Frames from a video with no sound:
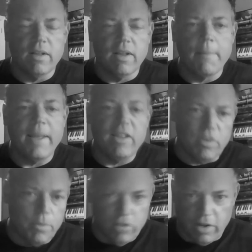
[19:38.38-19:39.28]

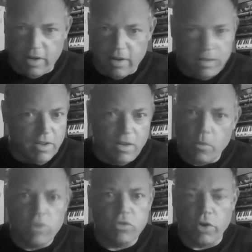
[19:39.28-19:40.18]
amazing music
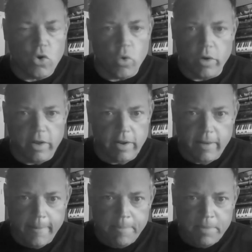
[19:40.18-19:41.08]
was recorded
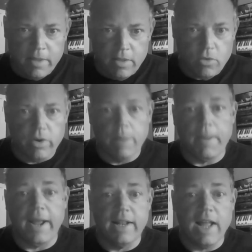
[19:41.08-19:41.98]
during the
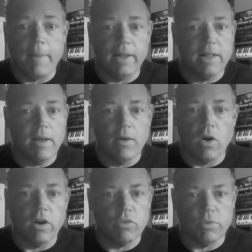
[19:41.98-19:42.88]
pandemic that
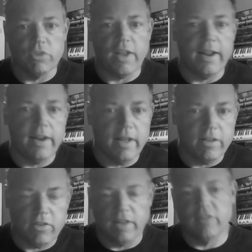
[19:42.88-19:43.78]
artists were sending
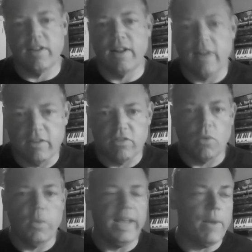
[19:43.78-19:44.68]
us.
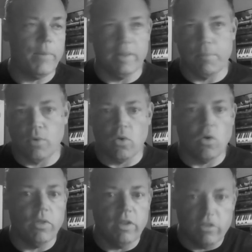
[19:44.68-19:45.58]
So we can't wait to book
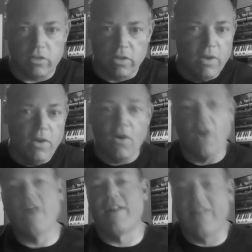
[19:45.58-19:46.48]
all these
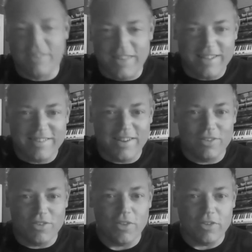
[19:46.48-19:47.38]
artists that send
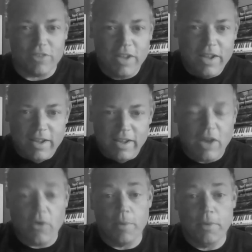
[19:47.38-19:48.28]
us all this
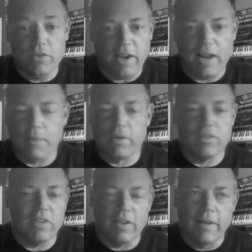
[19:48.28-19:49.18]
killer music. And it
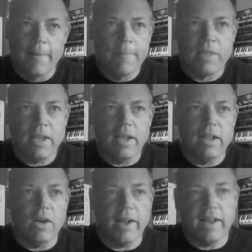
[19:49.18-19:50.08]
was,
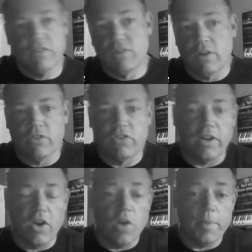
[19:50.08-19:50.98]
you know, I guess you're
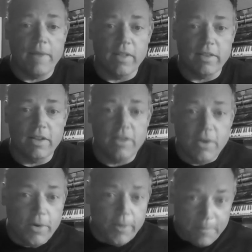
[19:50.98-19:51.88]
sitting at home, you have nothing to do.